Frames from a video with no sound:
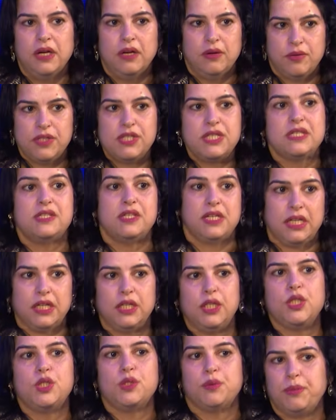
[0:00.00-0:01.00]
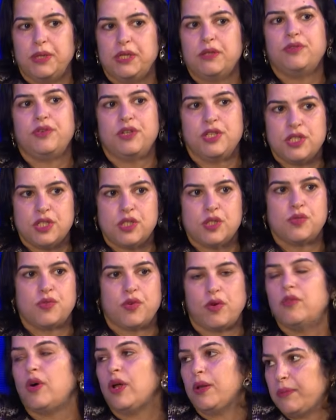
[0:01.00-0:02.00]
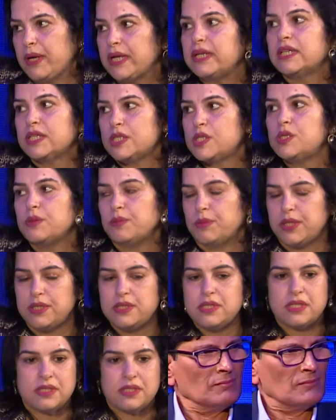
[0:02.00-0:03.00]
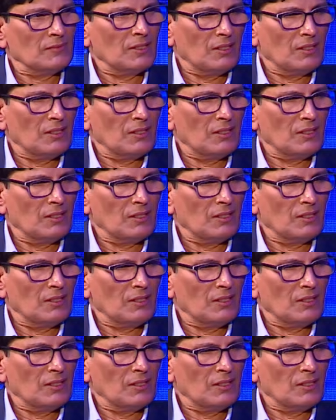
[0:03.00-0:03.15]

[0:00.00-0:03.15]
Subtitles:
which is really to build features for Walmart customers.